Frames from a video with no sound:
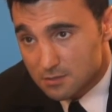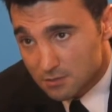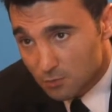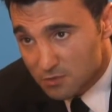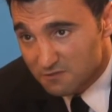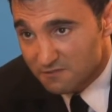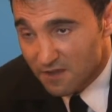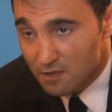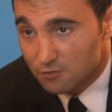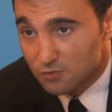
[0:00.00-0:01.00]
So that when you
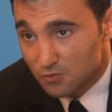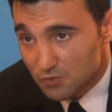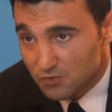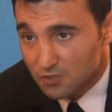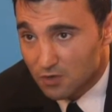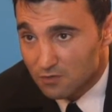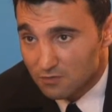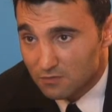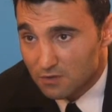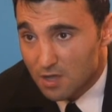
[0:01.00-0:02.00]
fail to do so,